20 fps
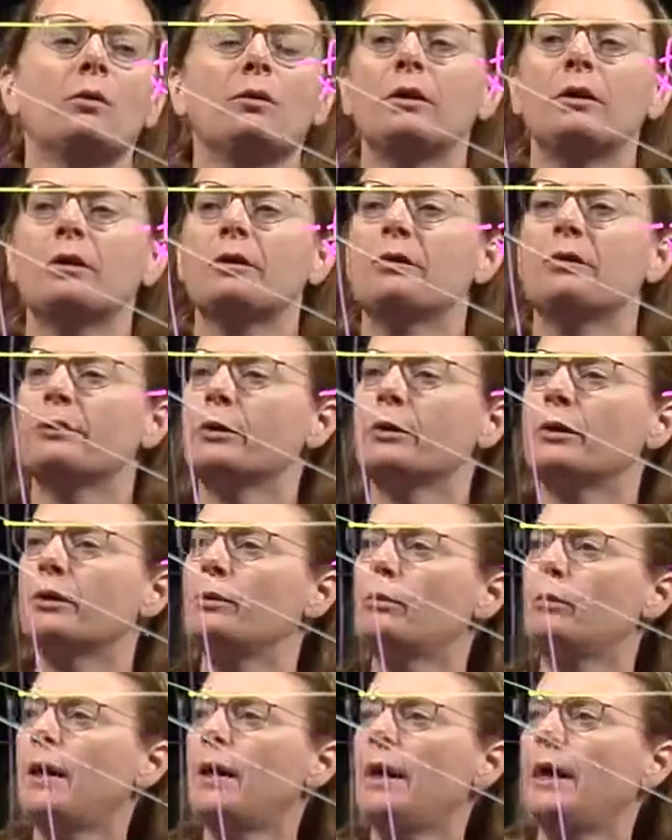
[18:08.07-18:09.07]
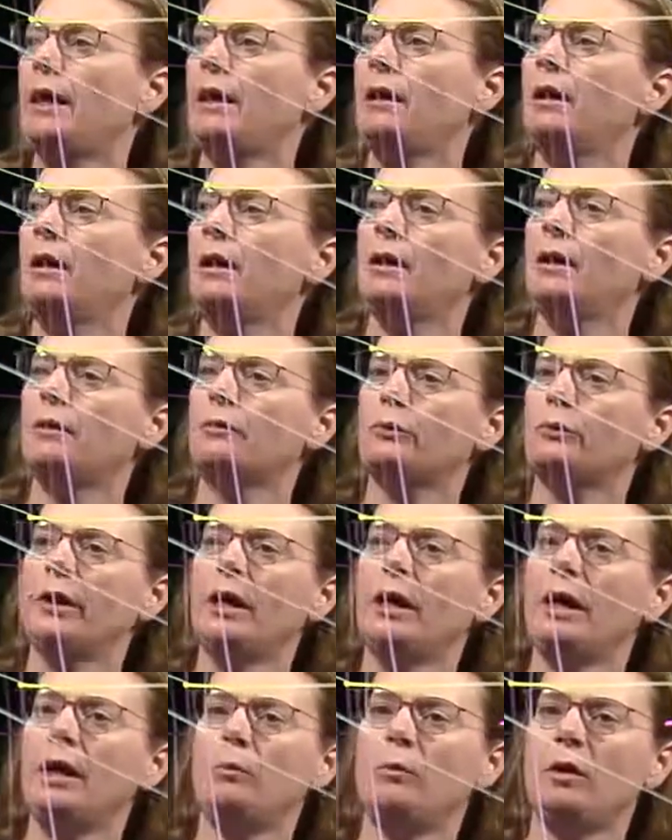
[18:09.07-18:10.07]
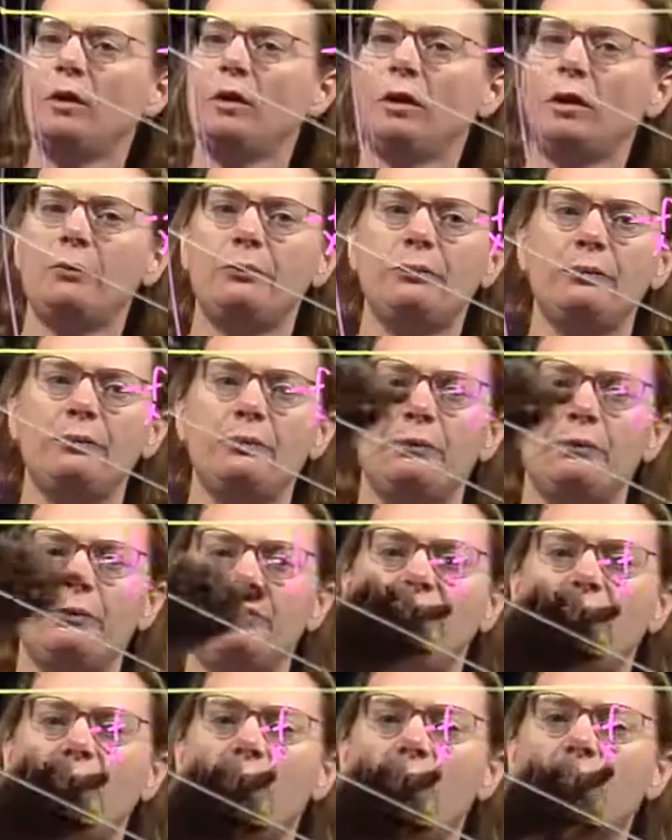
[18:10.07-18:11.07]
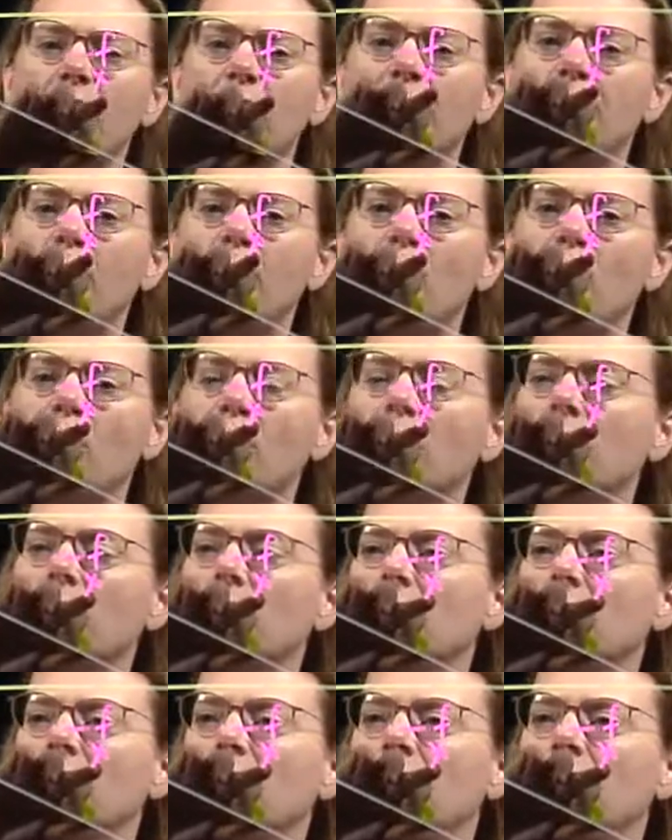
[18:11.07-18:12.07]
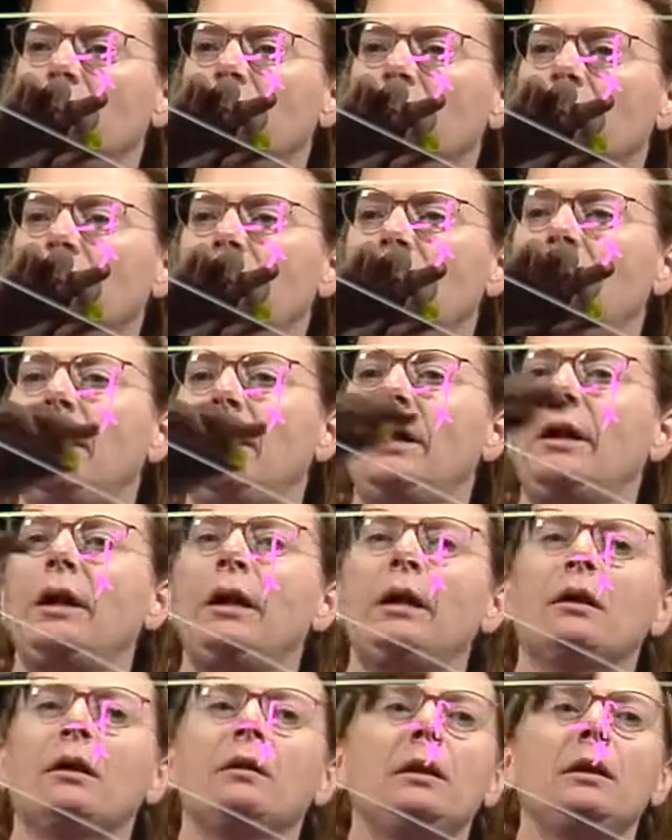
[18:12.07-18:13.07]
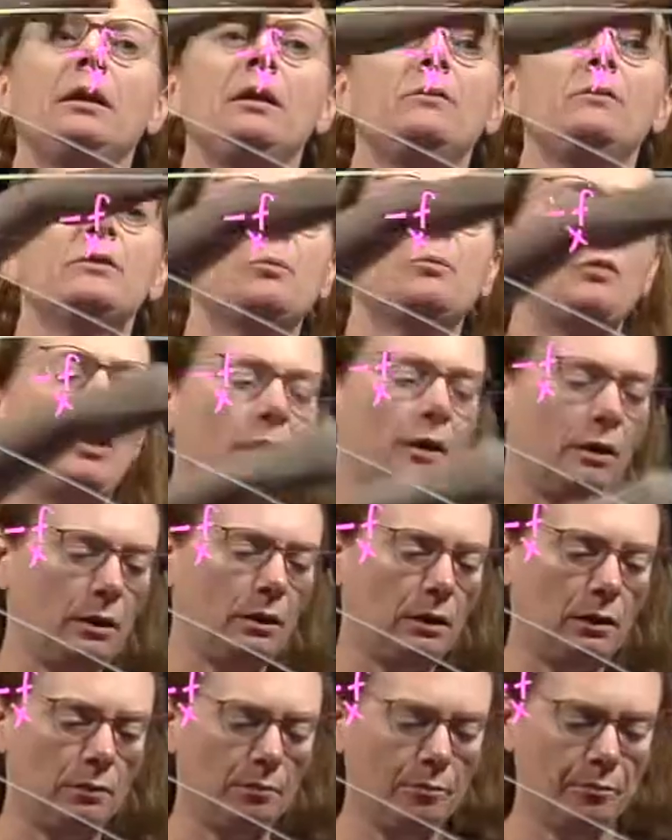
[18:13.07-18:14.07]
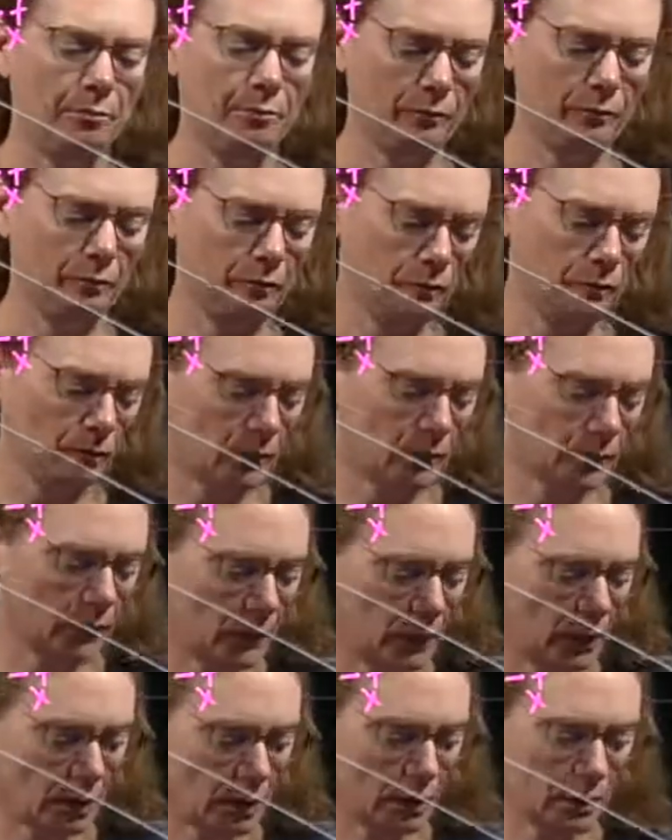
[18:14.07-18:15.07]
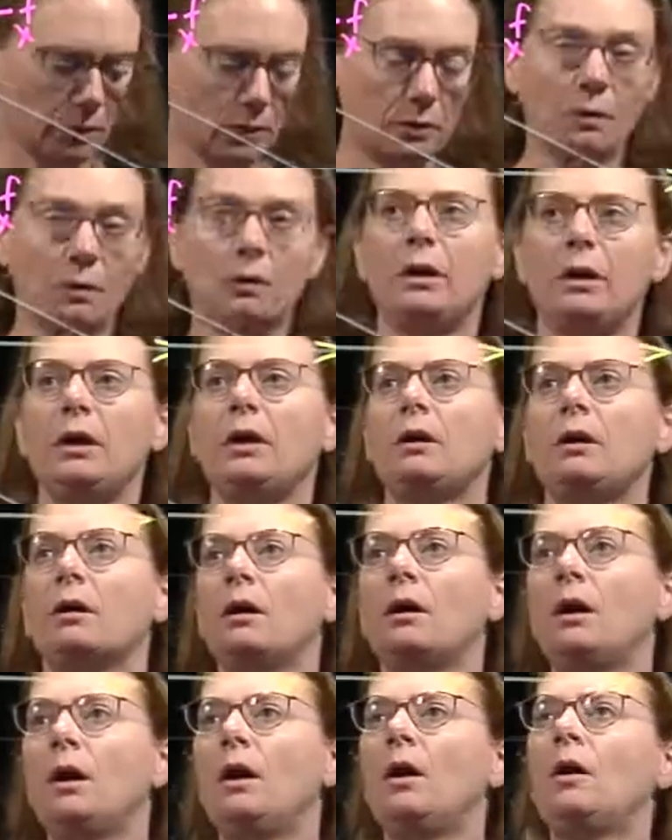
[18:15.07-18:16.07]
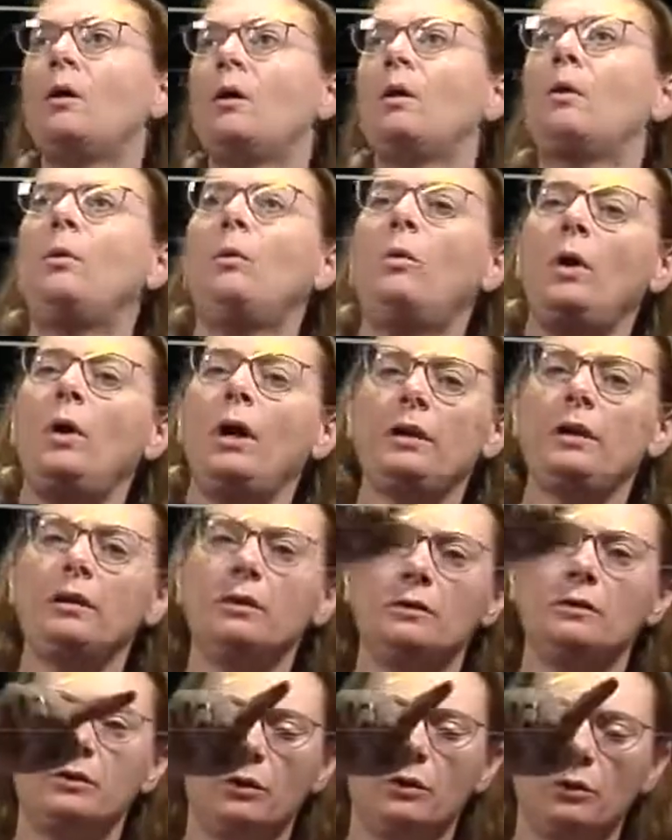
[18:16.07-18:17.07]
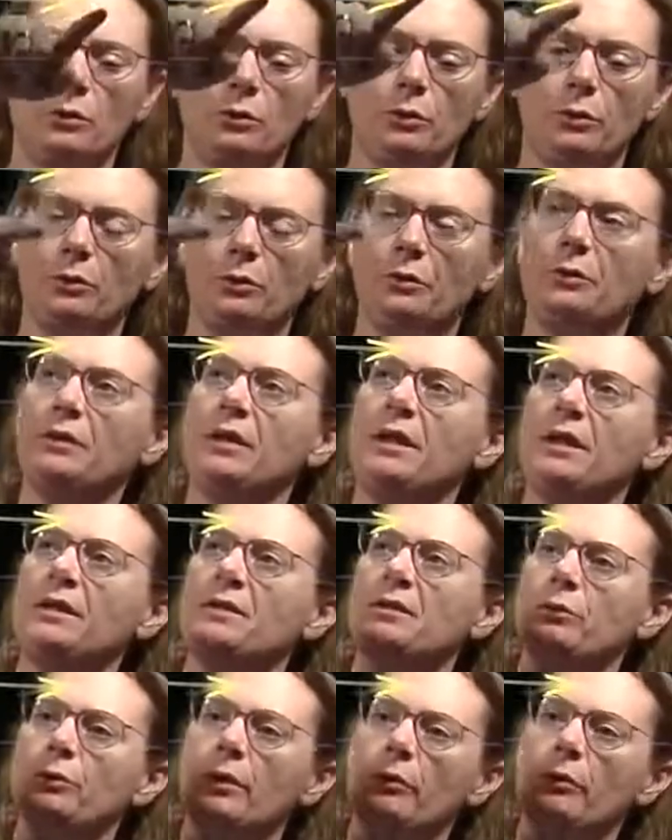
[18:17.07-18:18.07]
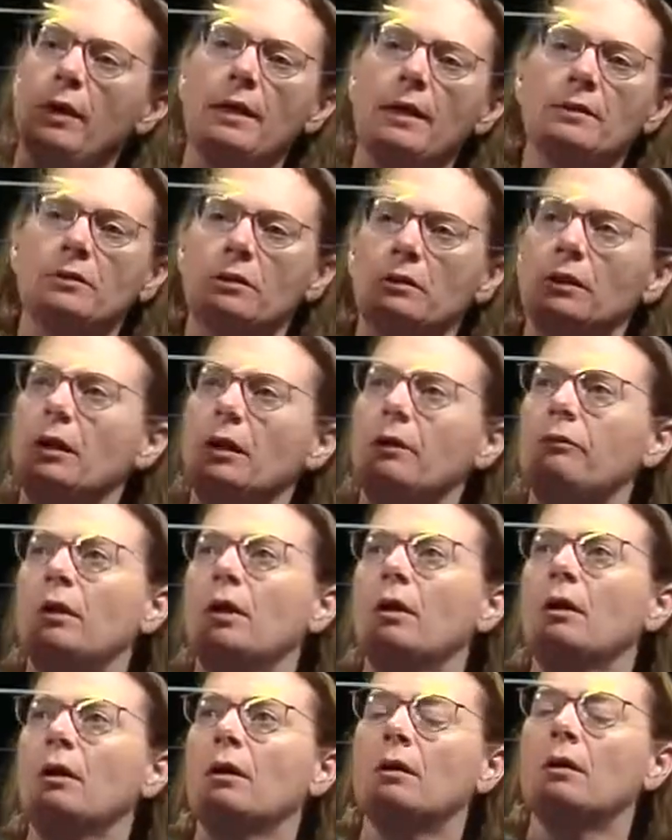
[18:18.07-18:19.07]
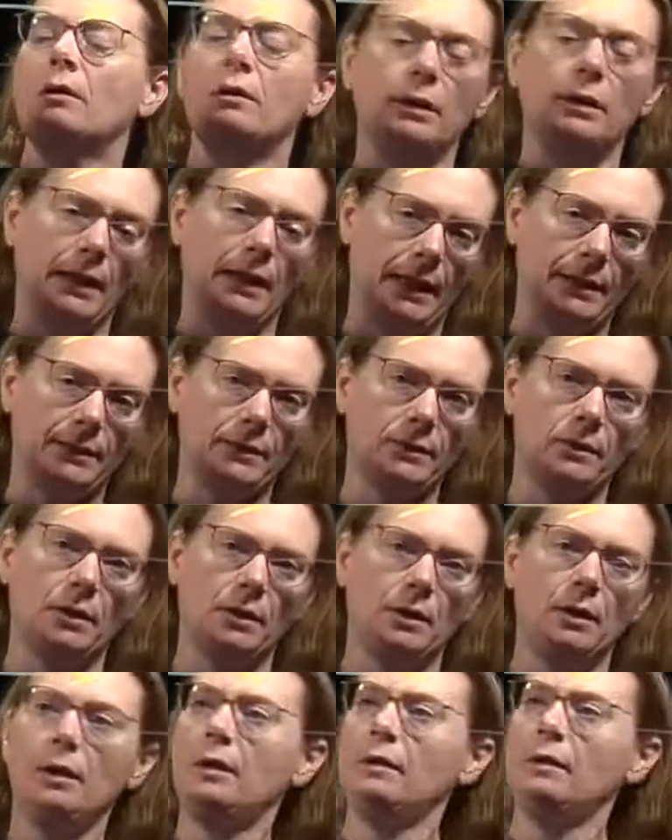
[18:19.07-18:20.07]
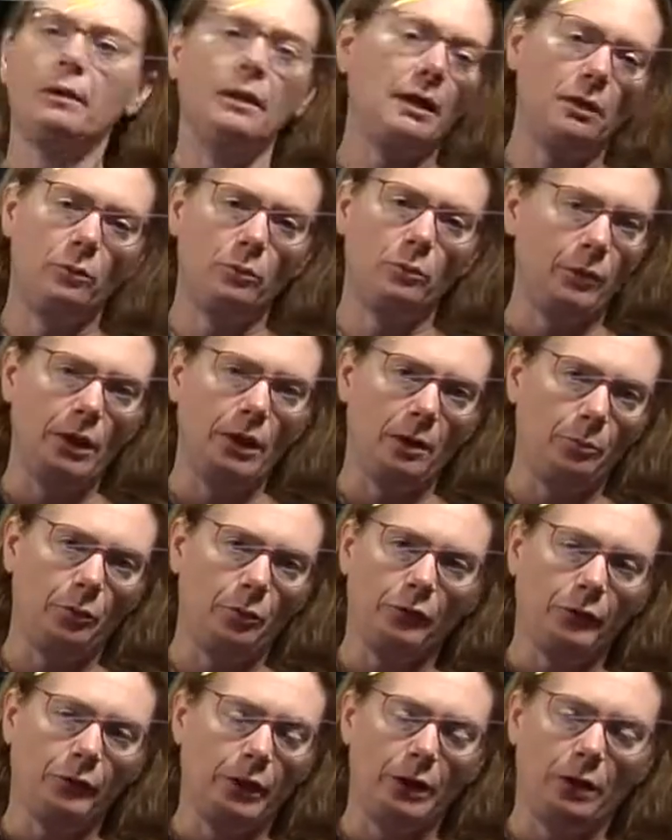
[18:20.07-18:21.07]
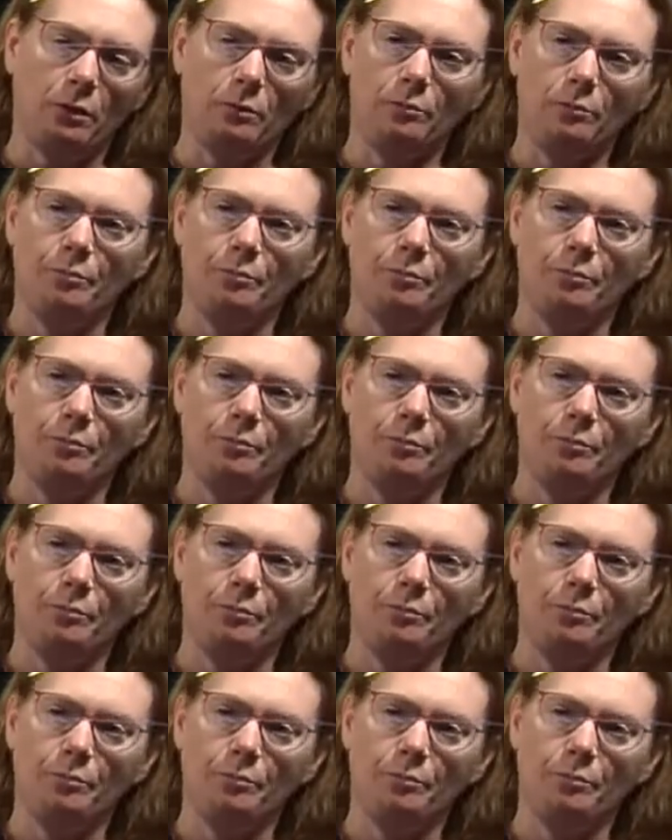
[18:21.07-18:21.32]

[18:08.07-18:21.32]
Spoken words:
the third ray, if we aim at that farther focal, it leaves parallel. So here, 1, 2, these three rays are leaving the lens. They don't meet up over here.